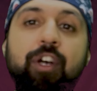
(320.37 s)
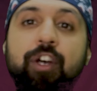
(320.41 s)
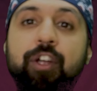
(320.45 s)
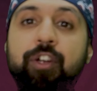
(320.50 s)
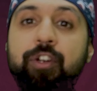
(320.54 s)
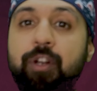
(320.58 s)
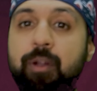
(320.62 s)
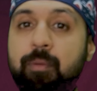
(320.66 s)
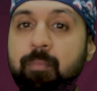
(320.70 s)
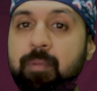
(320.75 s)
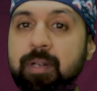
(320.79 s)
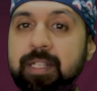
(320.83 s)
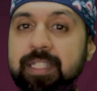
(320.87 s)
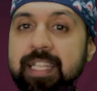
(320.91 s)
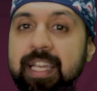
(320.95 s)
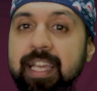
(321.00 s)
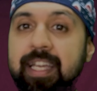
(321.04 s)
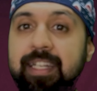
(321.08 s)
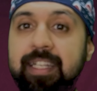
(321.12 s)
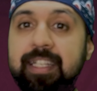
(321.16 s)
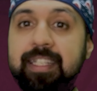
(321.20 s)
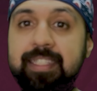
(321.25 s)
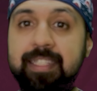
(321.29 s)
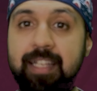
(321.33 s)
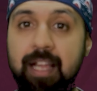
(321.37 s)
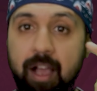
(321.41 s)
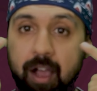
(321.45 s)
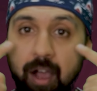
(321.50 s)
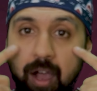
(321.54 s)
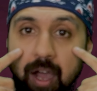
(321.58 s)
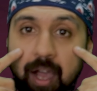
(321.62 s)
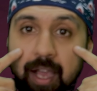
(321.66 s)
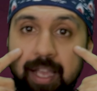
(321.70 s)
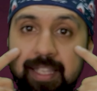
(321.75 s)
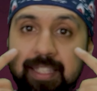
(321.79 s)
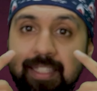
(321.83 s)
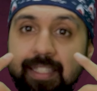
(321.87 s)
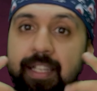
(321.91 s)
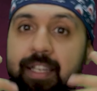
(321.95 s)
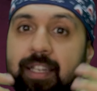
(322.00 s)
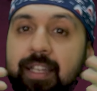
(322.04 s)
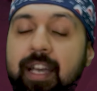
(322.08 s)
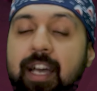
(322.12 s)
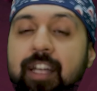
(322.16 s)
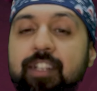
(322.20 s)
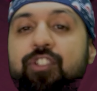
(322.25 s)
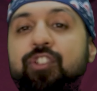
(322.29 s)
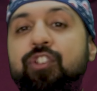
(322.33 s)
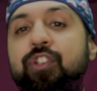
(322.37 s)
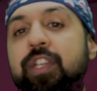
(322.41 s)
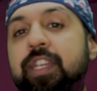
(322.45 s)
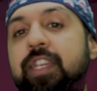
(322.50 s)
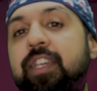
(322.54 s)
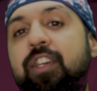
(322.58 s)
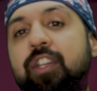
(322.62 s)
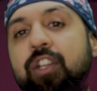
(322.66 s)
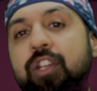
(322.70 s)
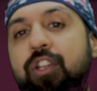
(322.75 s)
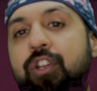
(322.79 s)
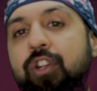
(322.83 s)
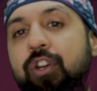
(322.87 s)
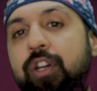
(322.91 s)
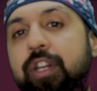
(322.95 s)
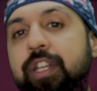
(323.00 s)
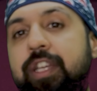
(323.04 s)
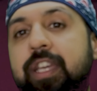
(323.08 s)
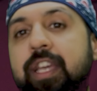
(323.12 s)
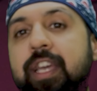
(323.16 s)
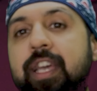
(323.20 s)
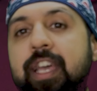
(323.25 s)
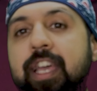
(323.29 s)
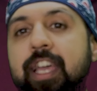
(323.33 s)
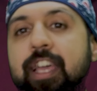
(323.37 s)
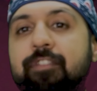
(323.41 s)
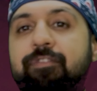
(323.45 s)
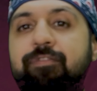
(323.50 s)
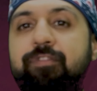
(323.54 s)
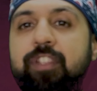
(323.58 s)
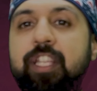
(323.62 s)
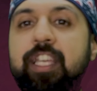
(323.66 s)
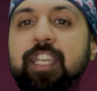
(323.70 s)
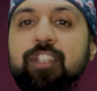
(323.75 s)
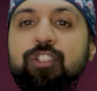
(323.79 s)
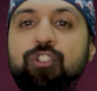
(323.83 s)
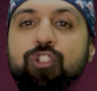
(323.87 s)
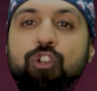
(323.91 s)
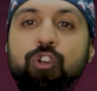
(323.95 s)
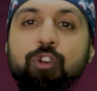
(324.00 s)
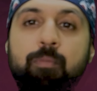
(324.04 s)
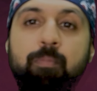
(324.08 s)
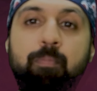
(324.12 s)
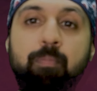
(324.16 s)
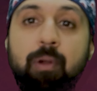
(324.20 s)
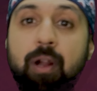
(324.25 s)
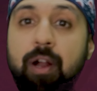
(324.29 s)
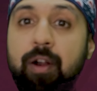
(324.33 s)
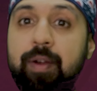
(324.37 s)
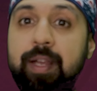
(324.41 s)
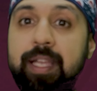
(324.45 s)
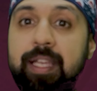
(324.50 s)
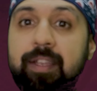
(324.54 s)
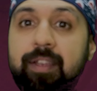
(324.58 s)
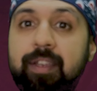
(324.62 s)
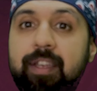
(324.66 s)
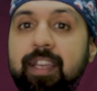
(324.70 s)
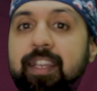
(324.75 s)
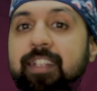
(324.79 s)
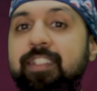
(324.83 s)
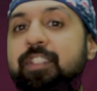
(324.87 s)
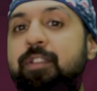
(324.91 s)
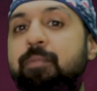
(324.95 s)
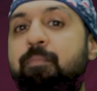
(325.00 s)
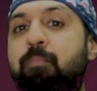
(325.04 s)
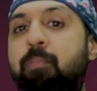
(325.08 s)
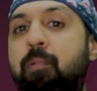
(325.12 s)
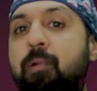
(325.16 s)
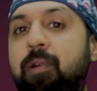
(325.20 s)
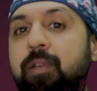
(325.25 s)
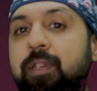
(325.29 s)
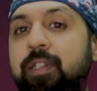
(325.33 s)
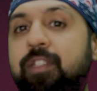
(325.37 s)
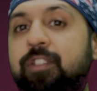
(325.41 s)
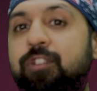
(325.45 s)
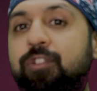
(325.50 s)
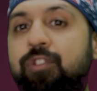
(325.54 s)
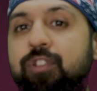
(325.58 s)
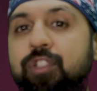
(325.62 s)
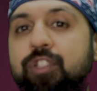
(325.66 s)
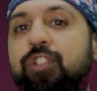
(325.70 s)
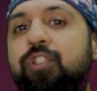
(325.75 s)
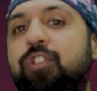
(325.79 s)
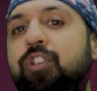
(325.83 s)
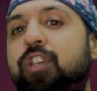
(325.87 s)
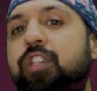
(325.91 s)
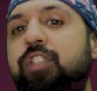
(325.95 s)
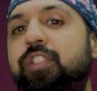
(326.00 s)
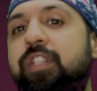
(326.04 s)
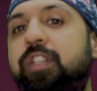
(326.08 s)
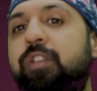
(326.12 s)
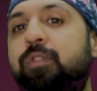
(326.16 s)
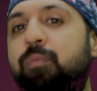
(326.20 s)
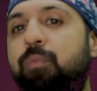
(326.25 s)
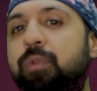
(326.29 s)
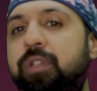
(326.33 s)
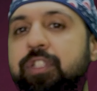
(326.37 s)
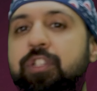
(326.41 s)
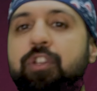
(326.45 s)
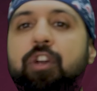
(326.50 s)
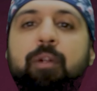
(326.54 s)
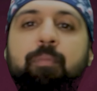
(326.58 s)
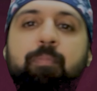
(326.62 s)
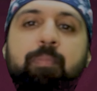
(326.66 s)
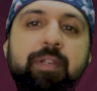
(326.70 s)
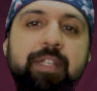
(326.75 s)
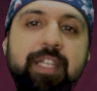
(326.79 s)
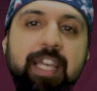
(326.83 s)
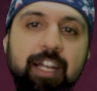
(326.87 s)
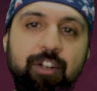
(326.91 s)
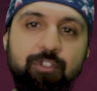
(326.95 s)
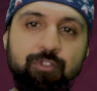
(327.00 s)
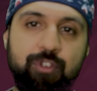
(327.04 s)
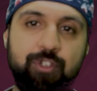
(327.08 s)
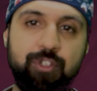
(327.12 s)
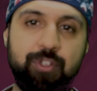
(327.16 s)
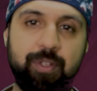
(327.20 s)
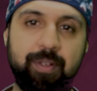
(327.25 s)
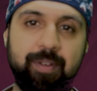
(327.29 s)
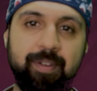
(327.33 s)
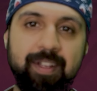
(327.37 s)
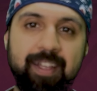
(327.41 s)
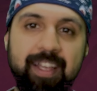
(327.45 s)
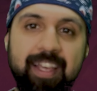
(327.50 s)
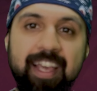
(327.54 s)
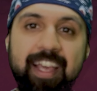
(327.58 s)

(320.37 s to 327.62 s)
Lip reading: Number 10 is eyes not seeing clearly. If things look blurry, it's important to discuss it with your pediatrician.